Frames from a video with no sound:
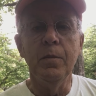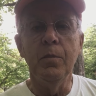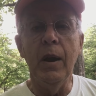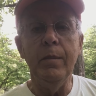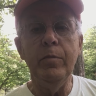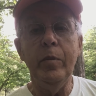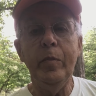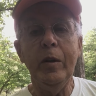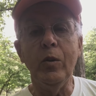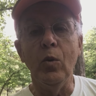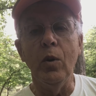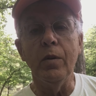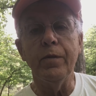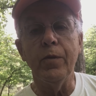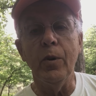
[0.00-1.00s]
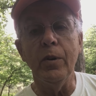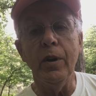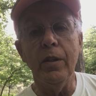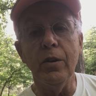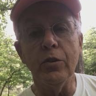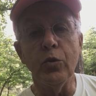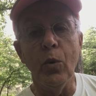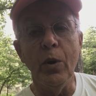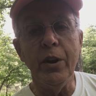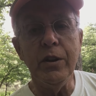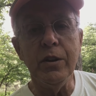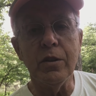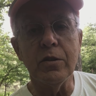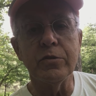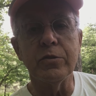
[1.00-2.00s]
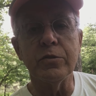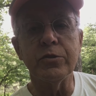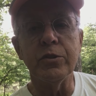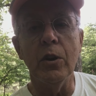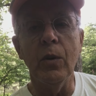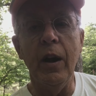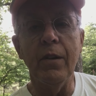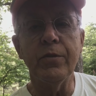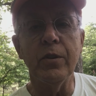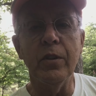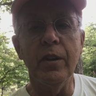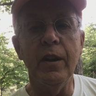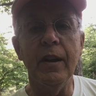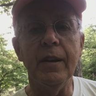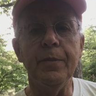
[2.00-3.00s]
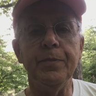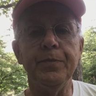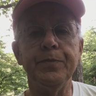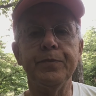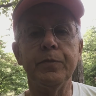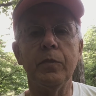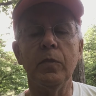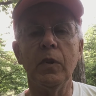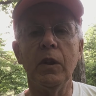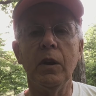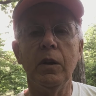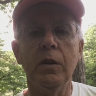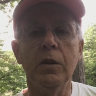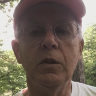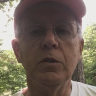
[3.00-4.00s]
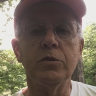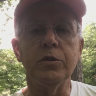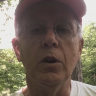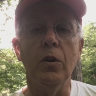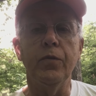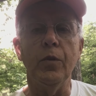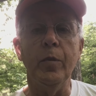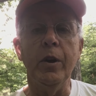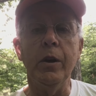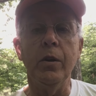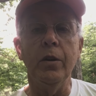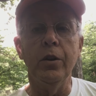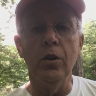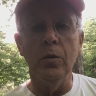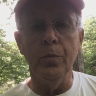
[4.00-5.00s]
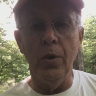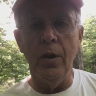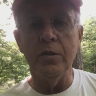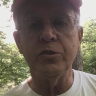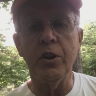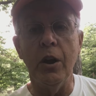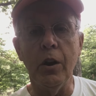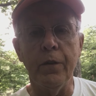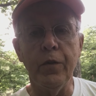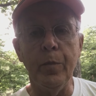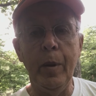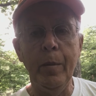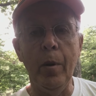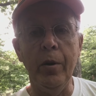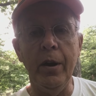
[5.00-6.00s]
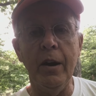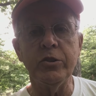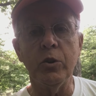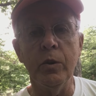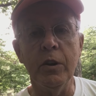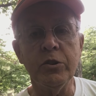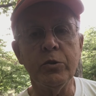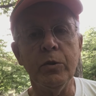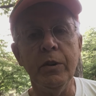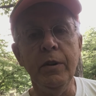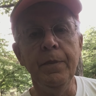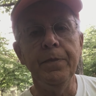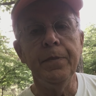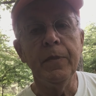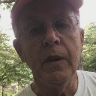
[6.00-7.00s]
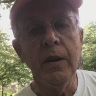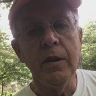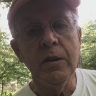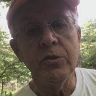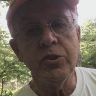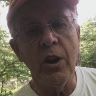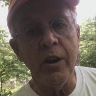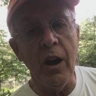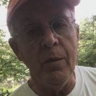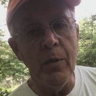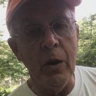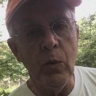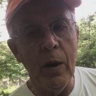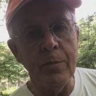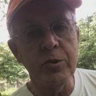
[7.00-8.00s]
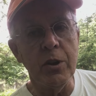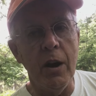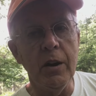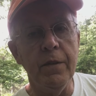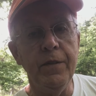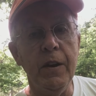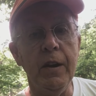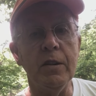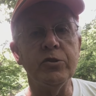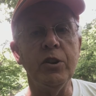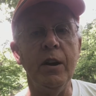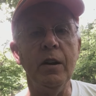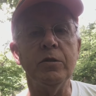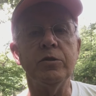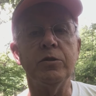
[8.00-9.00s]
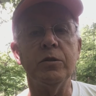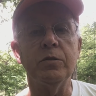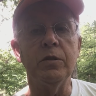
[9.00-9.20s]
maybe be going for another 20 years or so after that. So from here at Hilton Pond Center for Piedmont Natural History, check out my website if you get a chance,